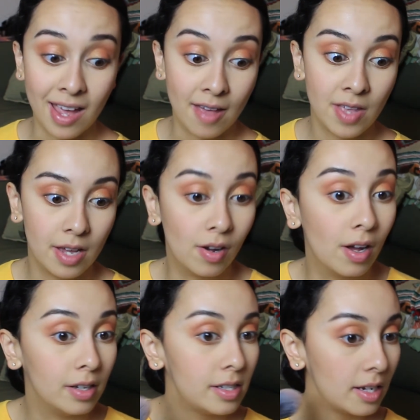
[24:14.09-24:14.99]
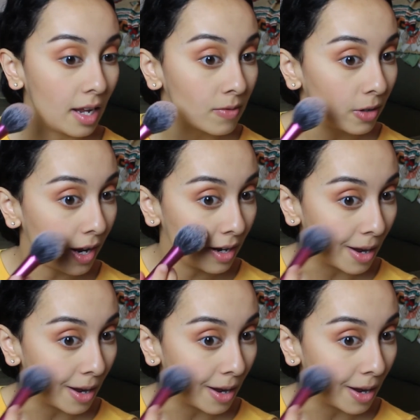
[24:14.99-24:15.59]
I had that on today for 8